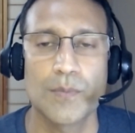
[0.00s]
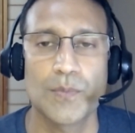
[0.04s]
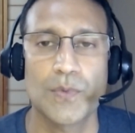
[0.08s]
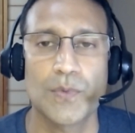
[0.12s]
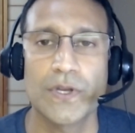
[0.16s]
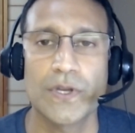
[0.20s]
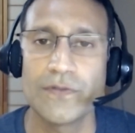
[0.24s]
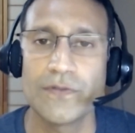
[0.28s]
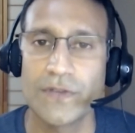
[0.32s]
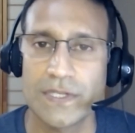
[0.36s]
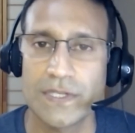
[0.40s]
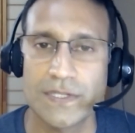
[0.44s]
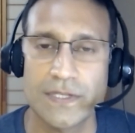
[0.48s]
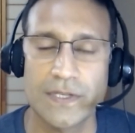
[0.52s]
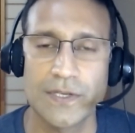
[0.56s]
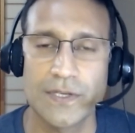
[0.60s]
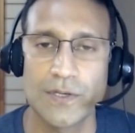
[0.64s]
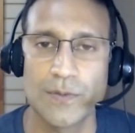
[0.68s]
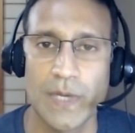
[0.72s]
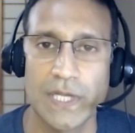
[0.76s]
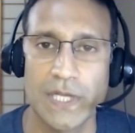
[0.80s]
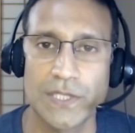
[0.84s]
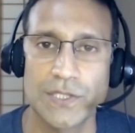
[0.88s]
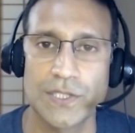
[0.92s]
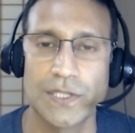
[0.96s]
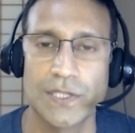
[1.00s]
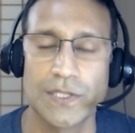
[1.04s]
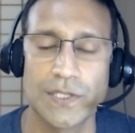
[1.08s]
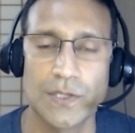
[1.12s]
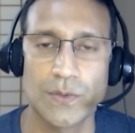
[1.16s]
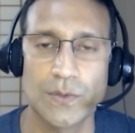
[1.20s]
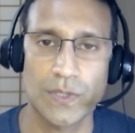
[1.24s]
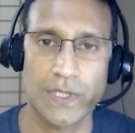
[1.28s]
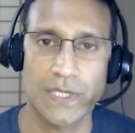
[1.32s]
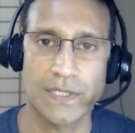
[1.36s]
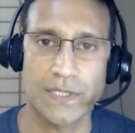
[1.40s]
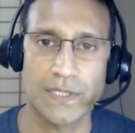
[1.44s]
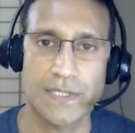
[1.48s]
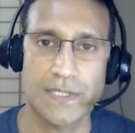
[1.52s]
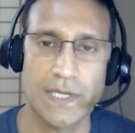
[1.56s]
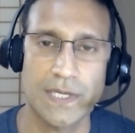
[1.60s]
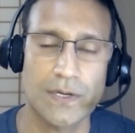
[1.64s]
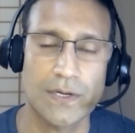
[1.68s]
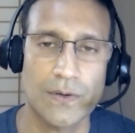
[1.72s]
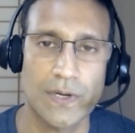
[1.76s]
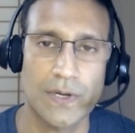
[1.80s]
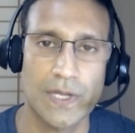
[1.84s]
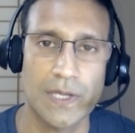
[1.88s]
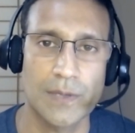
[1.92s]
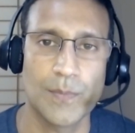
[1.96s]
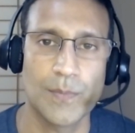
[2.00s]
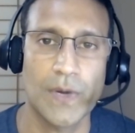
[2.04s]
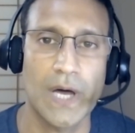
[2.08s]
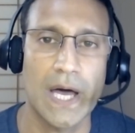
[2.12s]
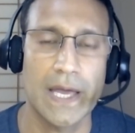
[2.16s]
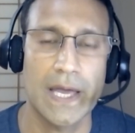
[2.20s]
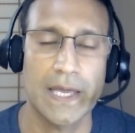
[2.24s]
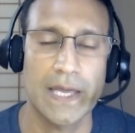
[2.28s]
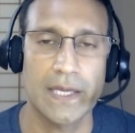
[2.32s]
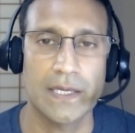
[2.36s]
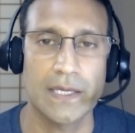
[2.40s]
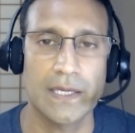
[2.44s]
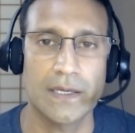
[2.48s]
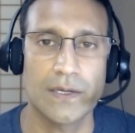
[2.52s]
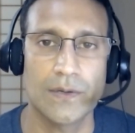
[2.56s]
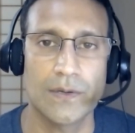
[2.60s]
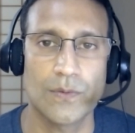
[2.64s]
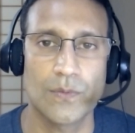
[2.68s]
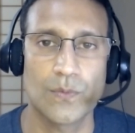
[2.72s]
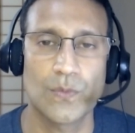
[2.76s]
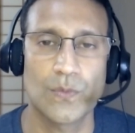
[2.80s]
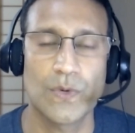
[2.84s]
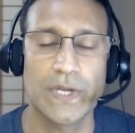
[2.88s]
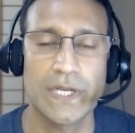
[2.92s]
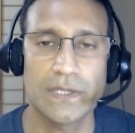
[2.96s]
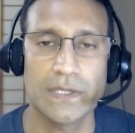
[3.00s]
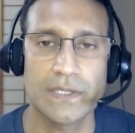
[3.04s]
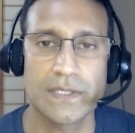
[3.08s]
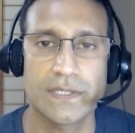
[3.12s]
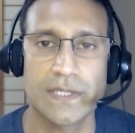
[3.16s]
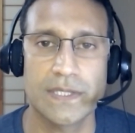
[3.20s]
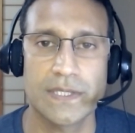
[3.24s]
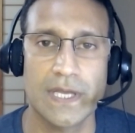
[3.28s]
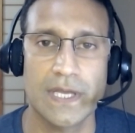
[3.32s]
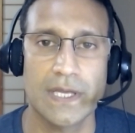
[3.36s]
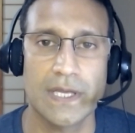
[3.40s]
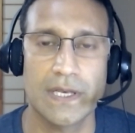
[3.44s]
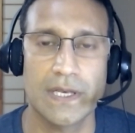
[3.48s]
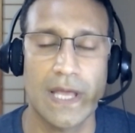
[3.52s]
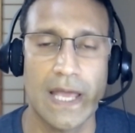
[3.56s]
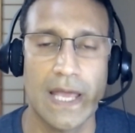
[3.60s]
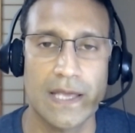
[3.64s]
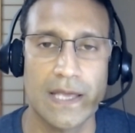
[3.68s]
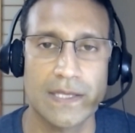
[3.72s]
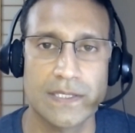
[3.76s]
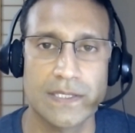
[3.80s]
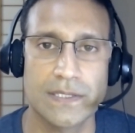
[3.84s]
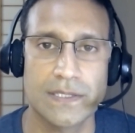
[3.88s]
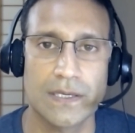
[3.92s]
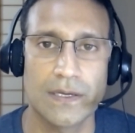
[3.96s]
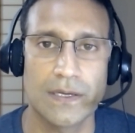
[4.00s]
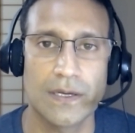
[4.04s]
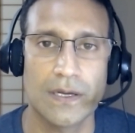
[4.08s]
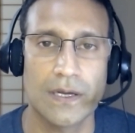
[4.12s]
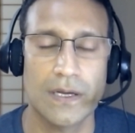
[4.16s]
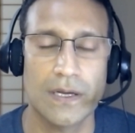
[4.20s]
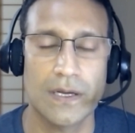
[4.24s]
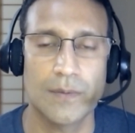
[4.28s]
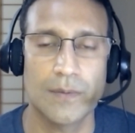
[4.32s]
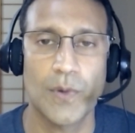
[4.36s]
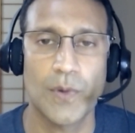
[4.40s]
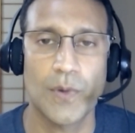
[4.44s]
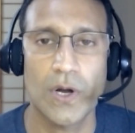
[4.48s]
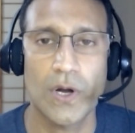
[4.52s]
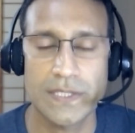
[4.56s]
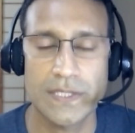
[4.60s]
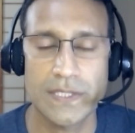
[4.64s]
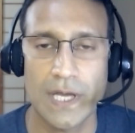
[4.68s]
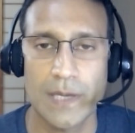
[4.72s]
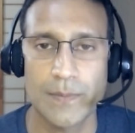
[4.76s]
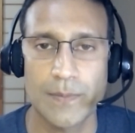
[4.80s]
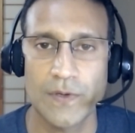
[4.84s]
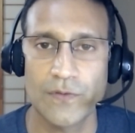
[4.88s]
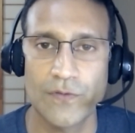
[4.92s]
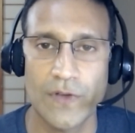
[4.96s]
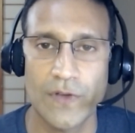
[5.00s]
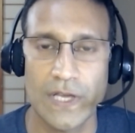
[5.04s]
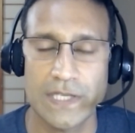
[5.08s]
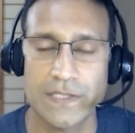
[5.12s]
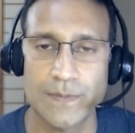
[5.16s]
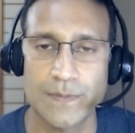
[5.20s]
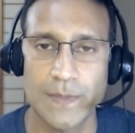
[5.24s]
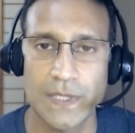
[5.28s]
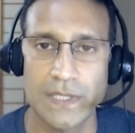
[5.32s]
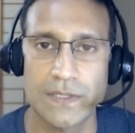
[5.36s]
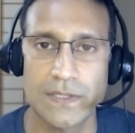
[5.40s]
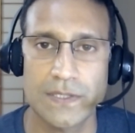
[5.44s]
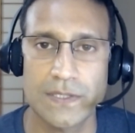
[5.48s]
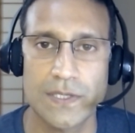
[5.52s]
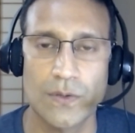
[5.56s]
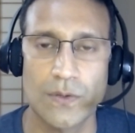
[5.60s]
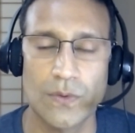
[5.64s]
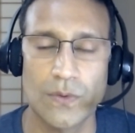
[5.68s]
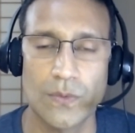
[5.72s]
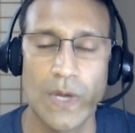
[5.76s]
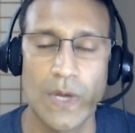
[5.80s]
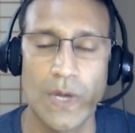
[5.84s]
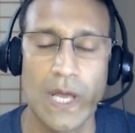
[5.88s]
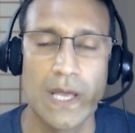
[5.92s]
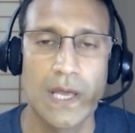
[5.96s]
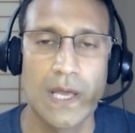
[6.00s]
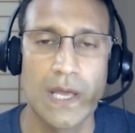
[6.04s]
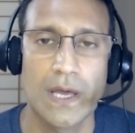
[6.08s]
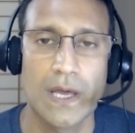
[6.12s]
Previously, you mentioned you were considering buying real estate as a part-time investment. So